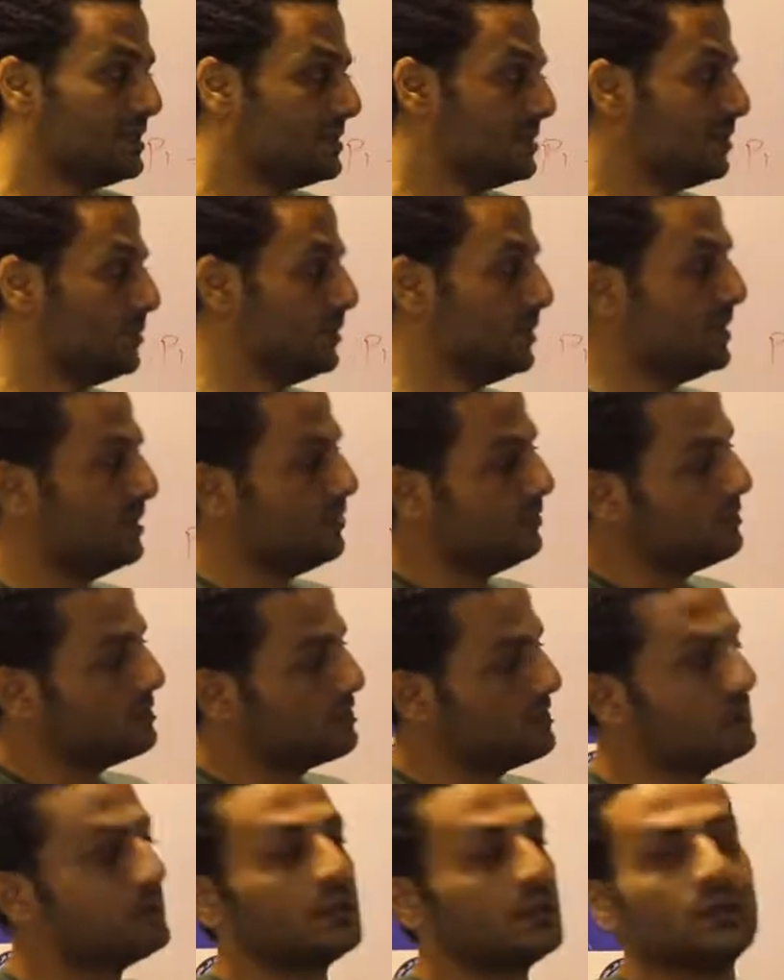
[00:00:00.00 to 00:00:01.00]
then we can
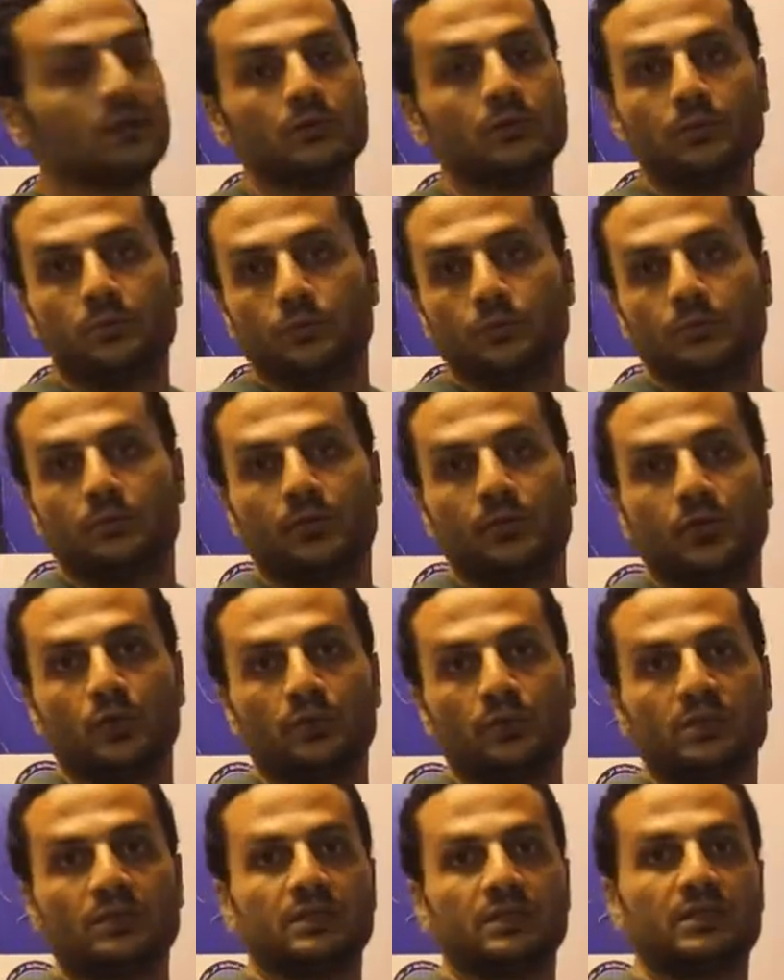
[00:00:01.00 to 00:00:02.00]
consider a U-tube
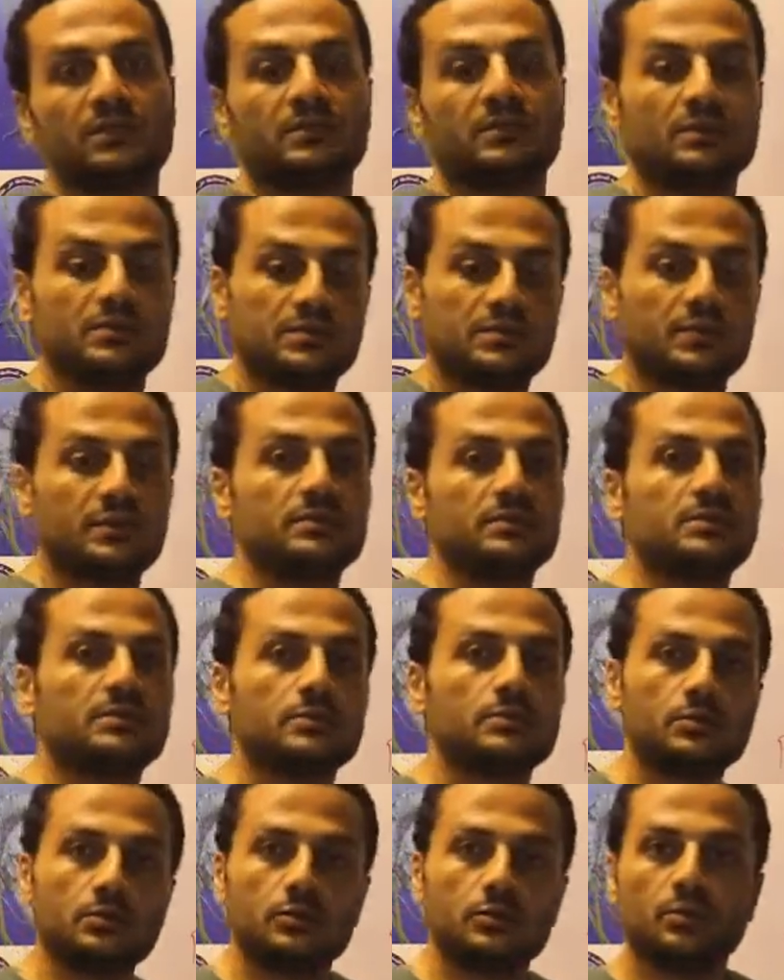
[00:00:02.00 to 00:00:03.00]
manometer. And inside this
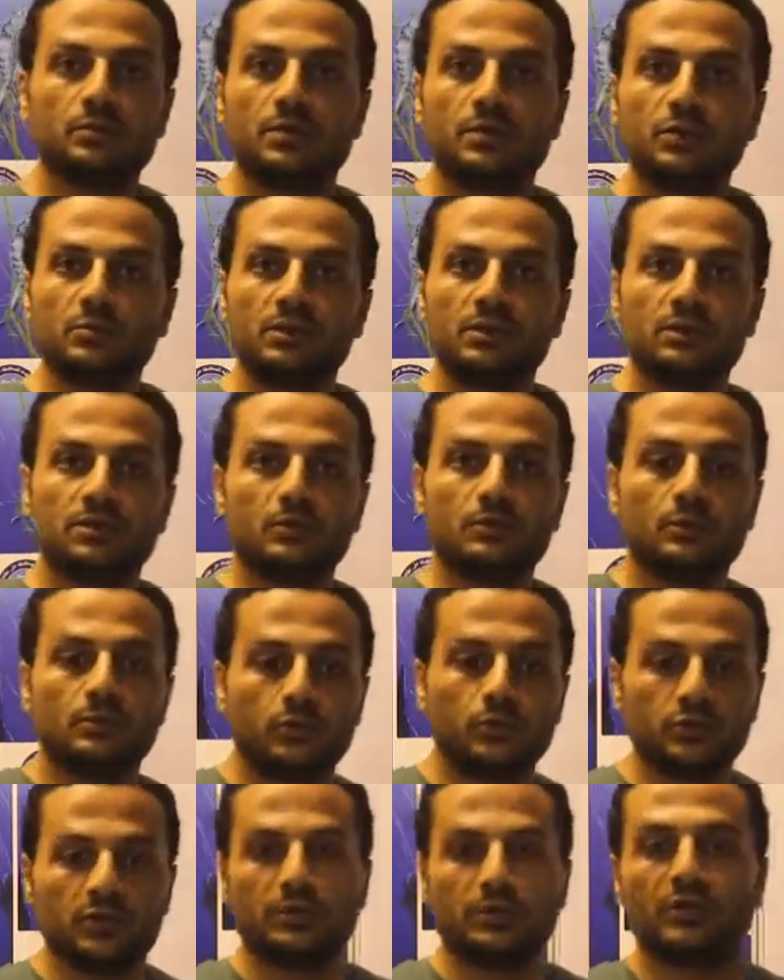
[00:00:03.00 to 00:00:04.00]
U-tube manometer, we
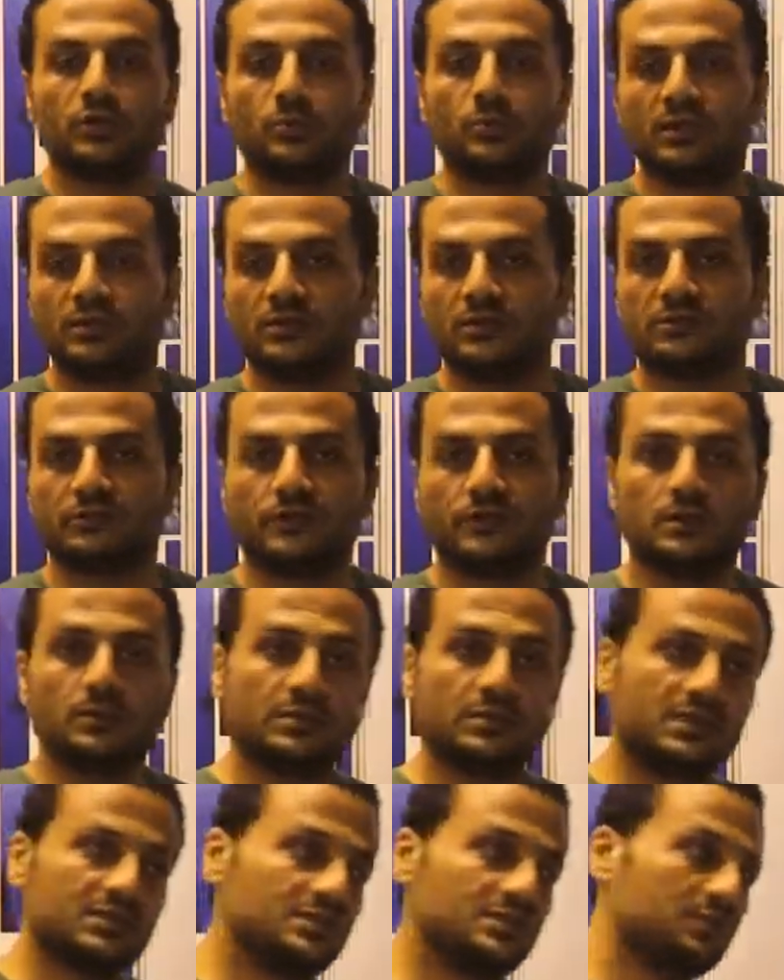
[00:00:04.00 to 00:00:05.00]
put a manometer
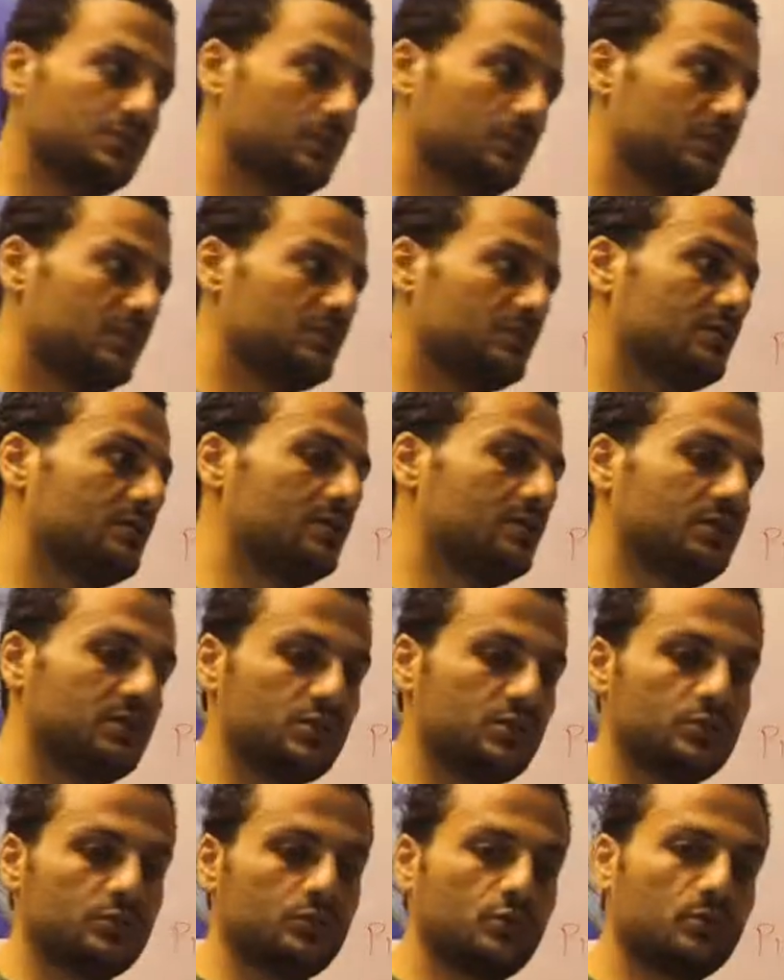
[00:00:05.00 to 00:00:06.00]
fluid and then we measure
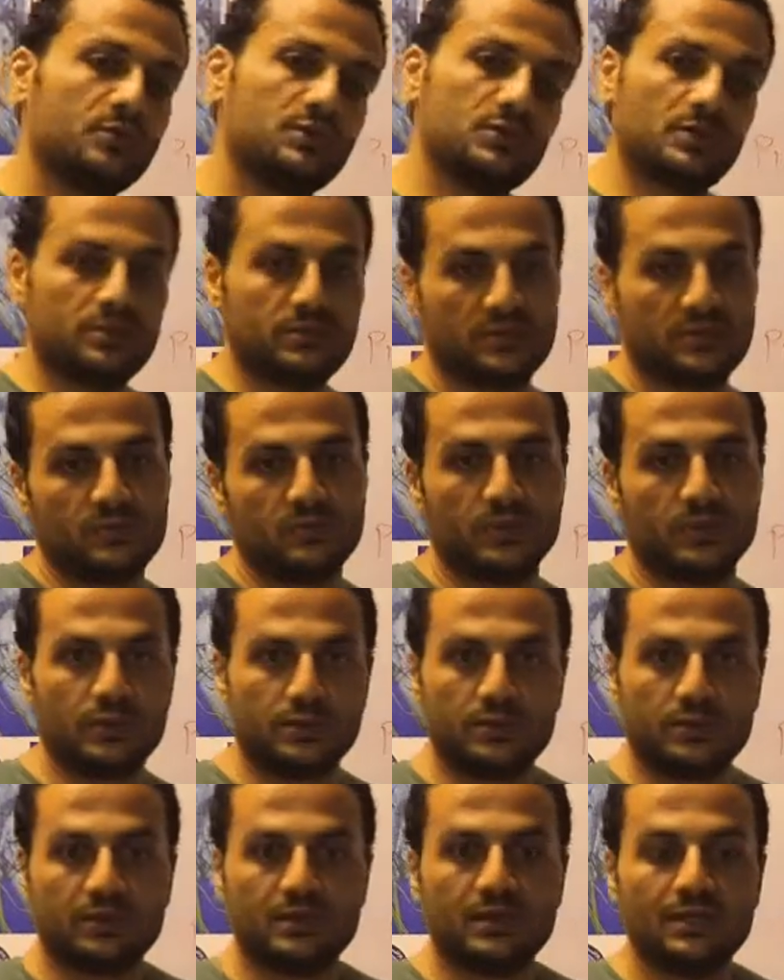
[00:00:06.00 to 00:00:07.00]
H to measure this
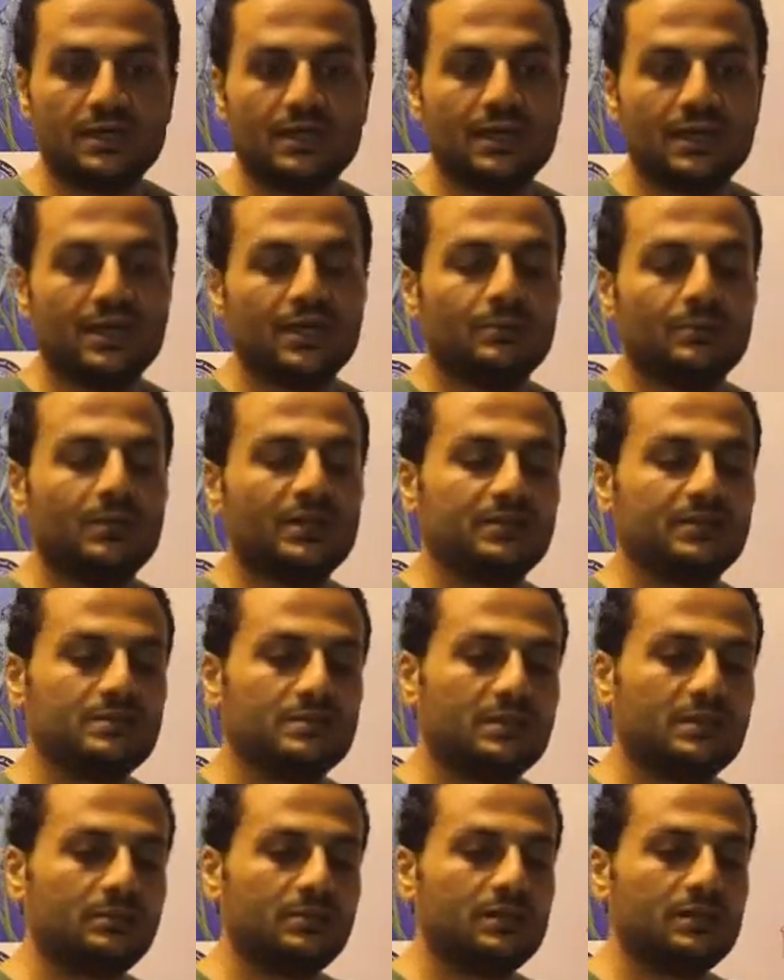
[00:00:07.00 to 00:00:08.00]
pressure. But in
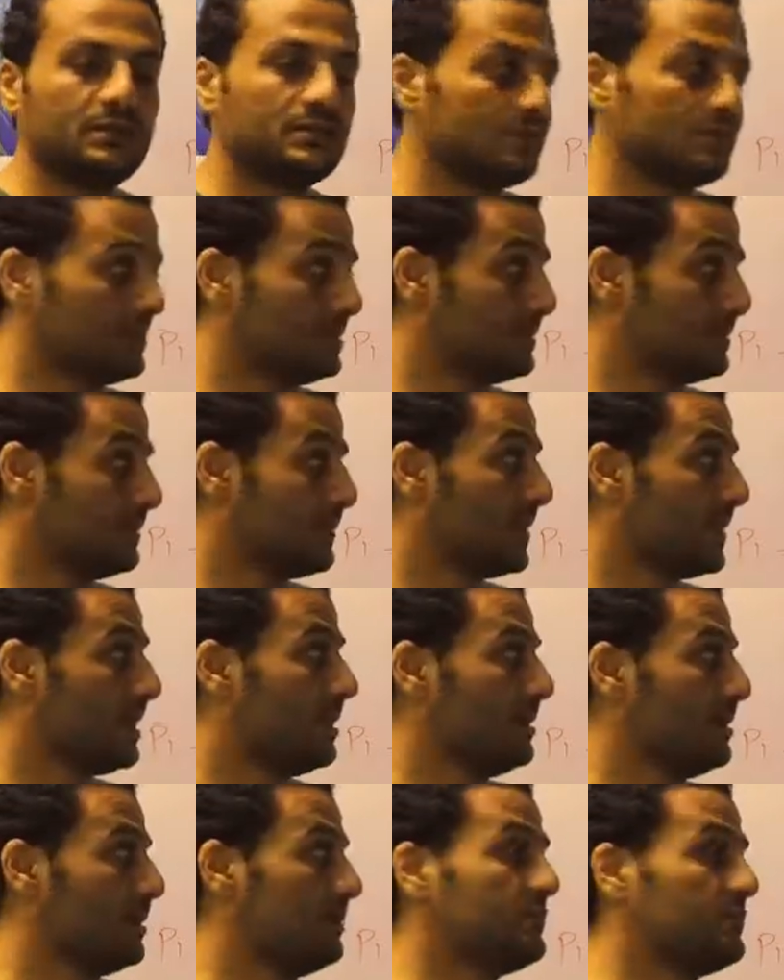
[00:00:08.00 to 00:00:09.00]
some cases,
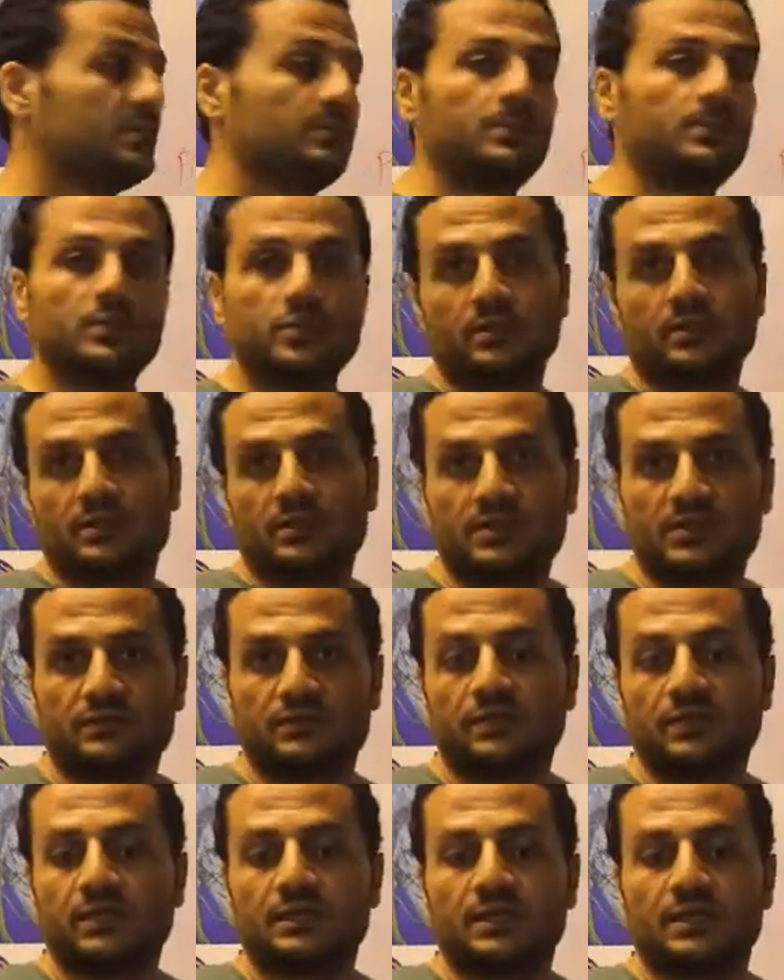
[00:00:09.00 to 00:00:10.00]
if the pressure is
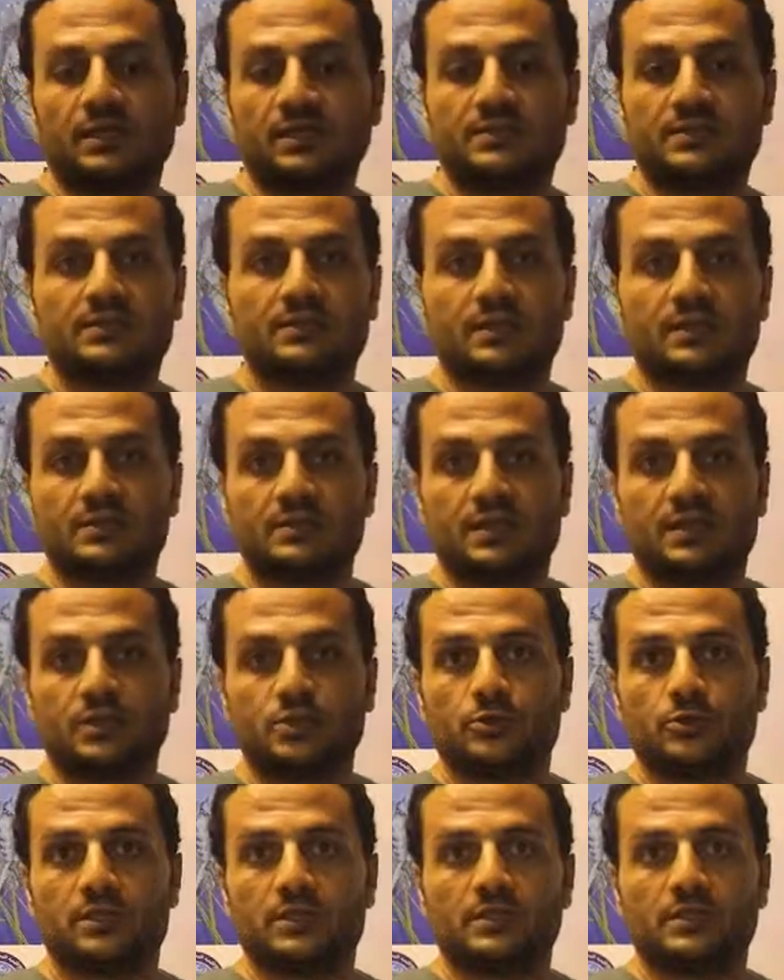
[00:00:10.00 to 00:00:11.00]
very high inside
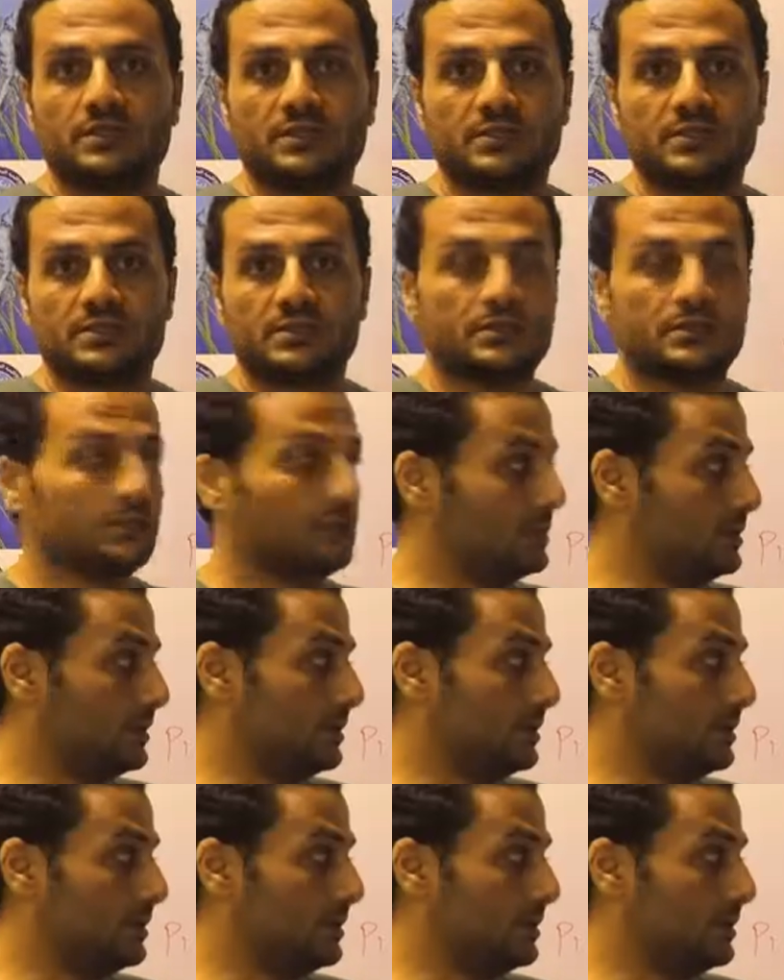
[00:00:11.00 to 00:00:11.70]
actually this